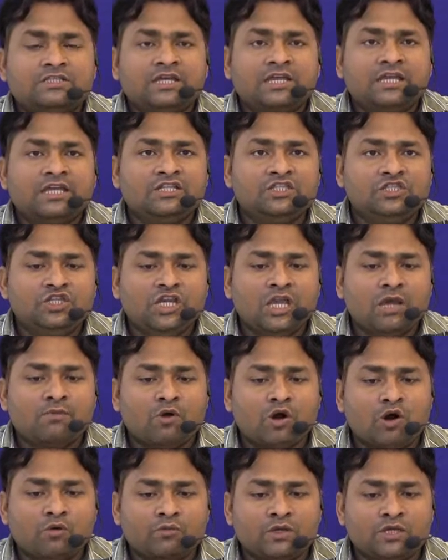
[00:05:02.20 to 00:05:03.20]
again G.M.
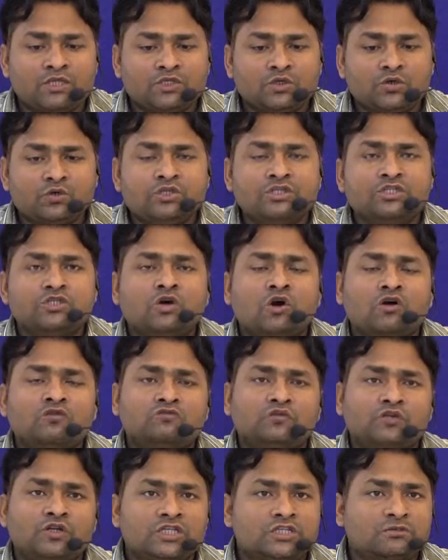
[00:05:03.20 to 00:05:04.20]
Hopkins, who is known
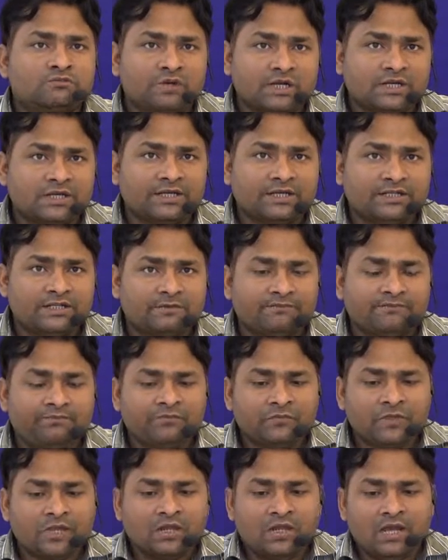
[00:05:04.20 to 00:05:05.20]
for sprung rhythm,
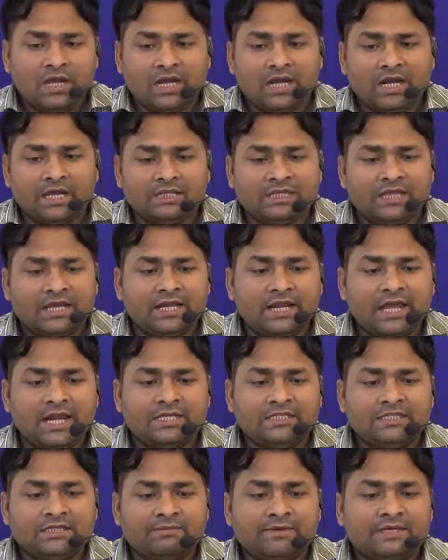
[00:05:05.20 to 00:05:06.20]
and then
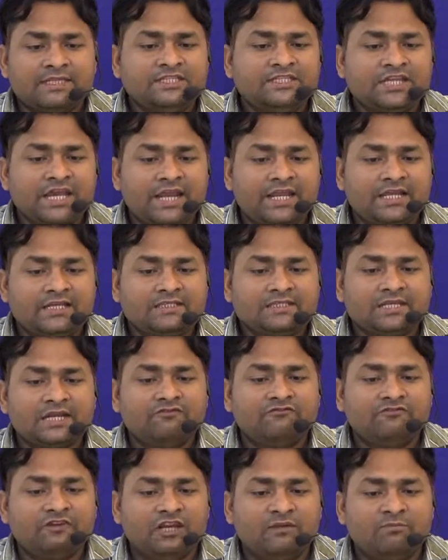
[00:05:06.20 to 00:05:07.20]
Elizabeth Jennings
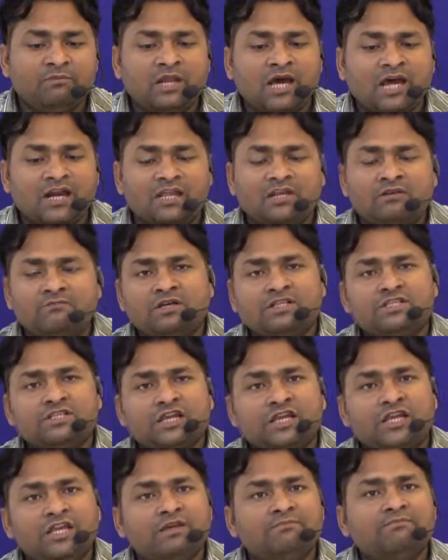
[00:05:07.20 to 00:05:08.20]
and Philip Larkin, once
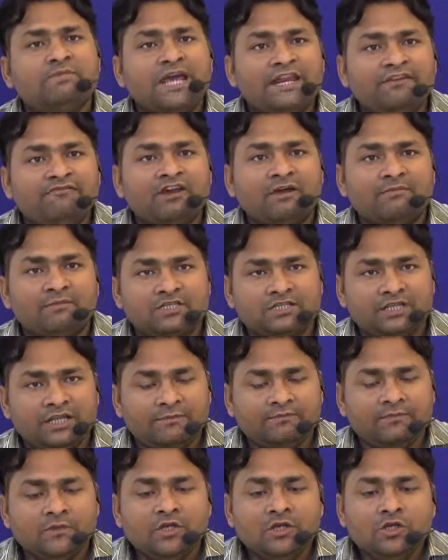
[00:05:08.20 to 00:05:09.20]
again a very famous
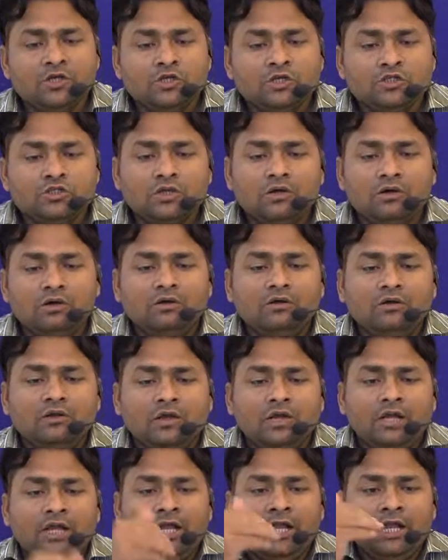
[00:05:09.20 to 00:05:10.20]
name. So,
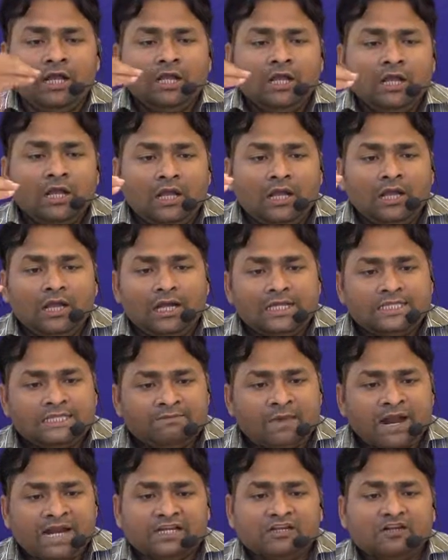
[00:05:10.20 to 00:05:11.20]
as a
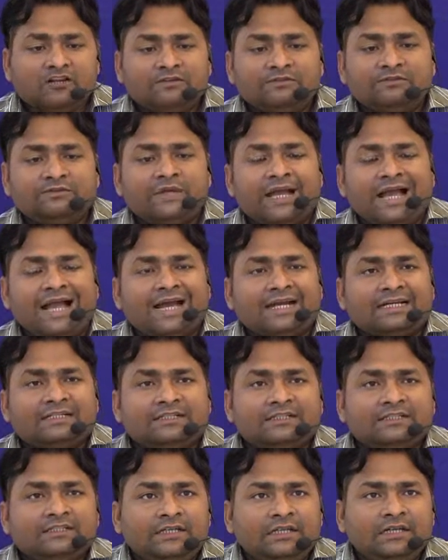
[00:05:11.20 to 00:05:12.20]
matter of
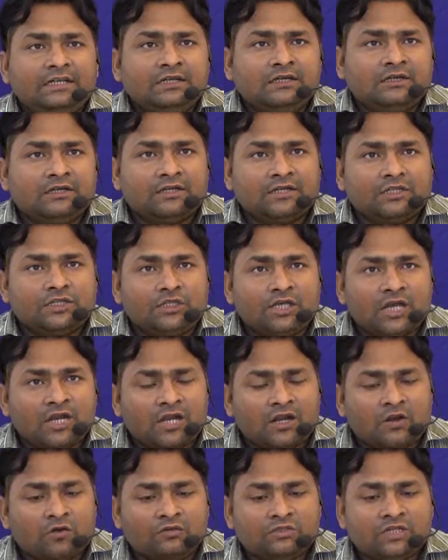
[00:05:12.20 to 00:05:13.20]
fact,
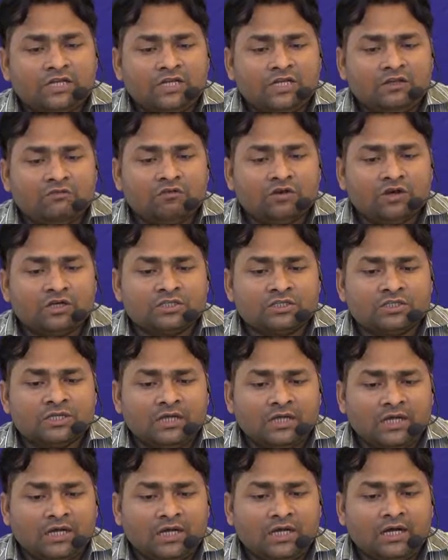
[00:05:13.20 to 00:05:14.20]
Christiana Rossetti was
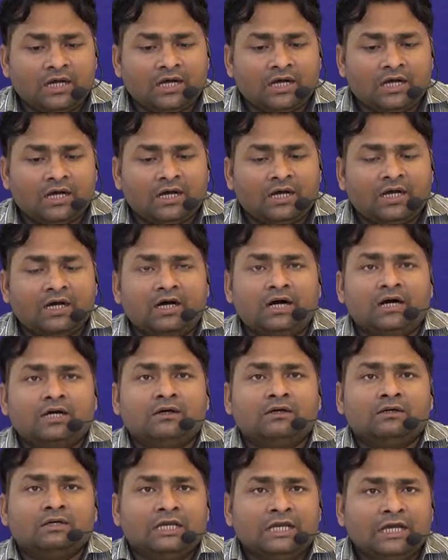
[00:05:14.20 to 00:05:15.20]

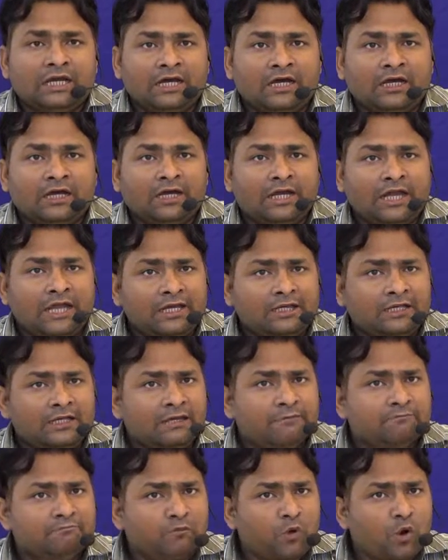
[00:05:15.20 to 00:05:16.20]
an
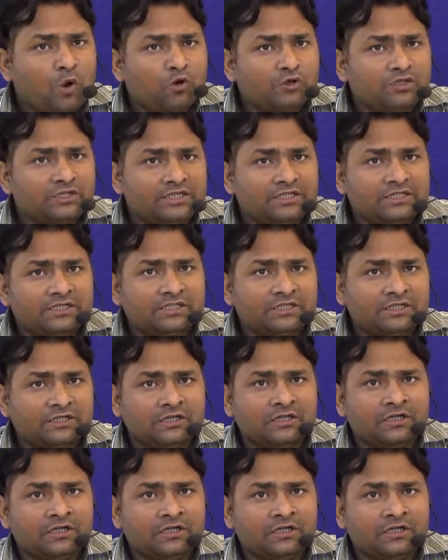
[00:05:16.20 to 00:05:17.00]
important